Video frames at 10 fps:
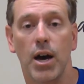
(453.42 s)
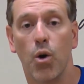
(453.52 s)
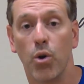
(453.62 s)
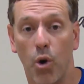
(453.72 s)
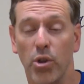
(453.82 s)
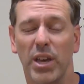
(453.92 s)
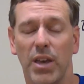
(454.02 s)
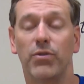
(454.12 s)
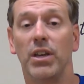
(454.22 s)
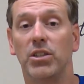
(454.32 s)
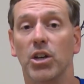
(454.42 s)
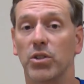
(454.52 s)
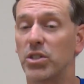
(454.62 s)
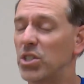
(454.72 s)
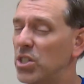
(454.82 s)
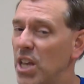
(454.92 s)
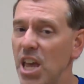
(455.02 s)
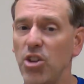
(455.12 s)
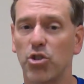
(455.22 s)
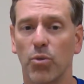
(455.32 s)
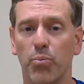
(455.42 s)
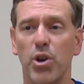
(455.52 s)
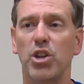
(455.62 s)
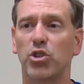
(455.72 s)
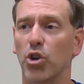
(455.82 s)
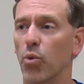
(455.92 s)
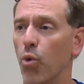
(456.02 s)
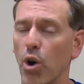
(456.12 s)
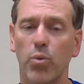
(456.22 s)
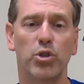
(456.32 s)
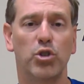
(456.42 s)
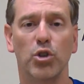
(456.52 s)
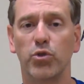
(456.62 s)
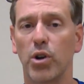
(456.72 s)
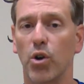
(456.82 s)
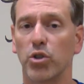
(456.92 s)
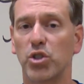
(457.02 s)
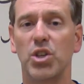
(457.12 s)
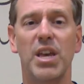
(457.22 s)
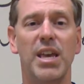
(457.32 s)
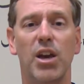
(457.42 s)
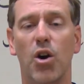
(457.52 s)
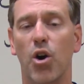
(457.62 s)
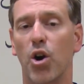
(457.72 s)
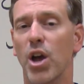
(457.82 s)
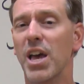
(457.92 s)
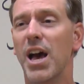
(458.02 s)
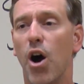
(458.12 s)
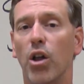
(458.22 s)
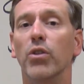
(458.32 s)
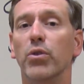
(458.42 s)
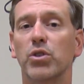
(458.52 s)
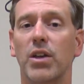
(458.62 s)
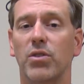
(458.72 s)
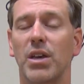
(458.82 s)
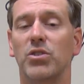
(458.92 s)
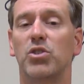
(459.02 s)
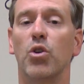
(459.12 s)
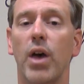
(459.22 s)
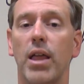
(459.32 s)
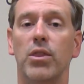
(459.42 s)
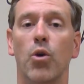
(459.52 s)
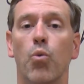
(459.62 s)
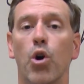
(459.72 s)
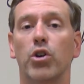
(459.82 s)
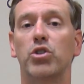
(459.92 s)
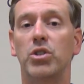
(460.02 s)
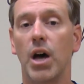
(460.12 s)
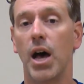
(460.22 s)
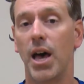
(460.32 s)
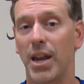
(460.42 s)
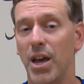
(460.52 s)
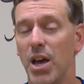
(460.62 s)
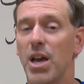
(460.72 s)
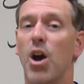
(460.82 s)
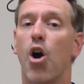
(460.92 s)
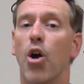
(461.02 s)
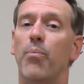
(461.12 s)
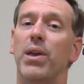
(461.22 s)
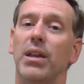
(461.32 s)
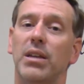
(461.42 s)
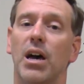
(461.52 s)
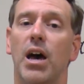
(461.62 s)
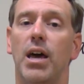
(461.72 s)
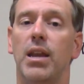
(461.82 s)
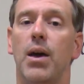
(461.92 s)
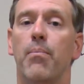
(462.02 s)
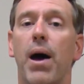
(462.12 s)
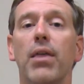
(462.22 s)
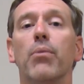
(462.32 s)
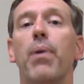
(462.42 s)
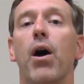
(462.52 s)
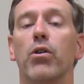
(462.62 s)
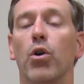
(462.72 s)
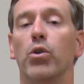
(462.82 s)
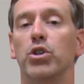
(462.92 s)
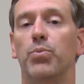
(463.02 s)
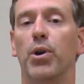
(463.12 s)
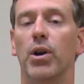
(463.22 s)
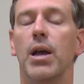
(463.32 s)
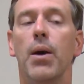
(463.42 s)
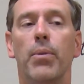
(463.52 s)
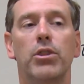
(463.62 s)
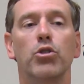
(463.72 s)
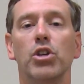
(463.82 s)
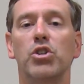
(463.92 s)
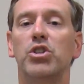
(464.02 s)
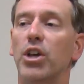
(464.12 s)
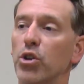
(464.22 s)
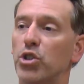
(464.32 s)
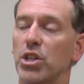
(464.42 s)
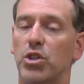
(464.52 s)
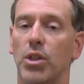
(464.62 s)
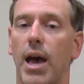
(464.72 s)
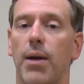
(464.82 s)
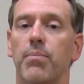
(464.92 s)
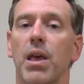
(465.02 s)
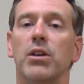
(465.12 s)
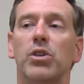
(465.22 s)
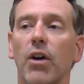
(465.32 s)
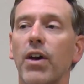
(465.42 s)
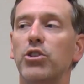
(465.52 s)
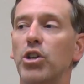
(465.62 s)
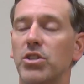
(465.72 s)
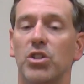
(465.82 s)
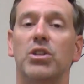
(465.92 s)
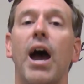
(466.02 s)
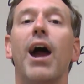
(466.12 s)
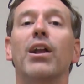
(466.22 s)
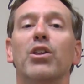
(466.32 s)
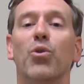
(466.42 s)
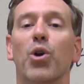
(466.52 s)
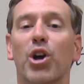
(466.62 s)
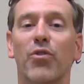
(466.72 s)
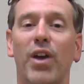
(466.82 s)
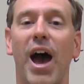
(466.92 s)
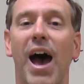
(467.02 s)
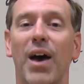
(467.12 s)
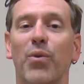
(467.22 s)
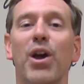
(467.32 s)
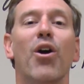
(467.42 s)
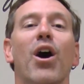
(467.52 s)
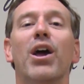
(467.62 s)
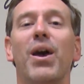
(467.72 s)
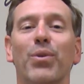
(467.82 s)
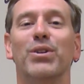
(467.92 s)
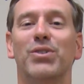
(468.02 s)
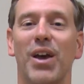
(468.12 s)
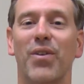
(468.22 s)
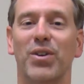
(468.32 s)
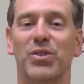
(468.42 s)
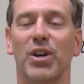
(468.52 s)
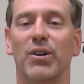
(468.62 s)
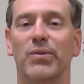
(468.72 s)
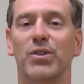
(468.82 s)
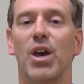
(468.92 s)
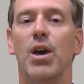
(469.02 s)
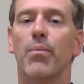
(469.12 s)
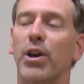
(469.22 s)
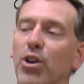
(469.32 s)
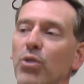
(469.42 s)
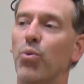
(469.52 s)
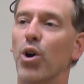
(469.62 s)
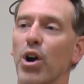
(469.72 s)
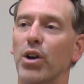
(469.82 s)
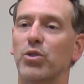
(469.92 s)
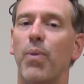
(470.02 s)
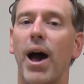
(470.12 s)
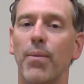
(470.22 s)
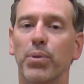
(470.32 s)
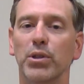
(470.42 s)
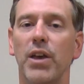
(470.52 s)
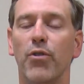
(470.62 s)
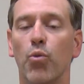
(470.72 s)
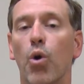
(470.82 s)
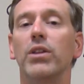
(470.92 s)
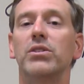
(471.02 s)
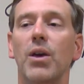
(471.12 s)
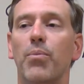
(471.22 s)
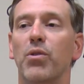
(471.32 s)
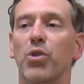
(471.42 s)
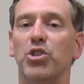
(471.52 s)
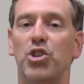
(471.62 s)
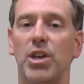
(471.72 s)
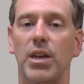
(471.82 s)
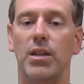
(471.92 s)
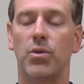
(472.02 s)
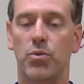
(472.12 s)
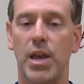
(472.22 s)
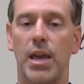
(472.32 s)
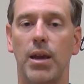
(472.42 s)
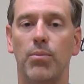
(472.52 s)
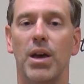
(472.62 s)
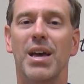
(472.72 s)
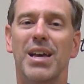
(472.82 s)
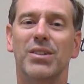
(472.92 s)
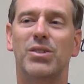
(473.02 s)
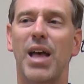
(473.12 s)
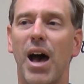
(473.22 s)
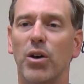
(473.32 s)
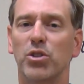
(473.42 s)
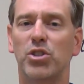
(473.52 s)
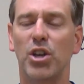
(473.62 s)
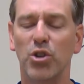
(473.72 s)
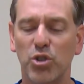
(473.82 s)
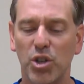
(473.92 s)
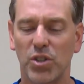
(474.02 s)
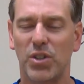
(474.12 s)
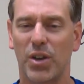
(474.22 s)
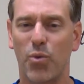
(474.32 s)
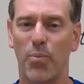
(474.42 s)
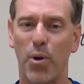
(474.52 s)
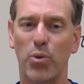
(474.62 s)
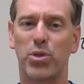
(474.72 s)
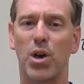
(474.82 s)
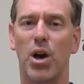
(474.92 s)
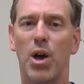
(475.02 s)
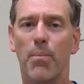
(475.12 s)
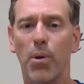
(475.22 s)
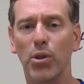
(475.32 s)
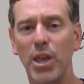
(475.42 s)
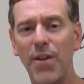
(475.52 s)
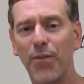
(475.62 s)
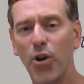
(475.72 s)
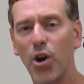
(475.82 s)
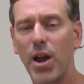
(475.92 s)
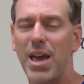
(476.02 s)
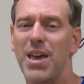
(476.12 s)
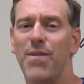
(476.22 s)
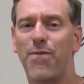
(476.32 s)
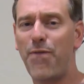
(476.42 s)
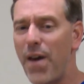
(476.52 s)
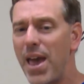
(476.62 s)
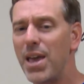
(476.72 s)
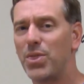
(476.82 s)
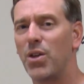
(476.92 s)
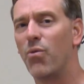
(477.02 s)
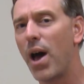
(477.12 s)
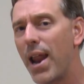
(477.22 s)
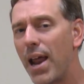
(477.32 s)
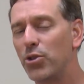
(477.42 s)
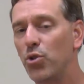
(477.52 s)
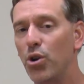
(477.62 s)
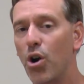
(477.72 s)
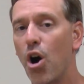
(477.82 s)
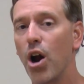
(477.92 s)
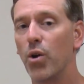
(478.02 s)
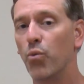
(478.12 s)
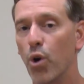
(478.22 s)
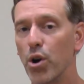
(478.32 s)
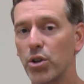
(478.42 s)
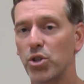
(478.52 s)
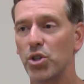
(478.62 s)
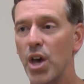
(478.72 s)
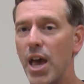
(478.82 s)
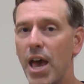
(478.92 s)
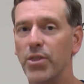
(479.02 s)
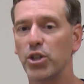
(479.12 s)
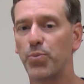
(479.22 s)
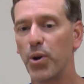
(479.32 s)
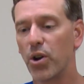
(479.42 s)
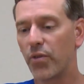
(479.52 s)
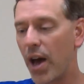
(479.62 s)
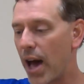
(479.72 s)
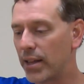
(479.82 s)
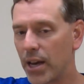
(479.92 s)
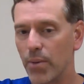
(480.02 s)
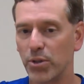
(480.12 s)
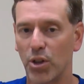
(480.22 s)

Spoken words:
or the gifting to teach or preach or work with children or sing or all of those kinds of things, so that the works done are being done by the power of the Holy Spirit. But there's a synergy to that. Salvation is entirely the work of God. We are unable to save ourselves. But good works by a believer, once they've been redeemed, is now synergistic, where both the believer in faith and right attitude and heart works, and the Spirit of God comes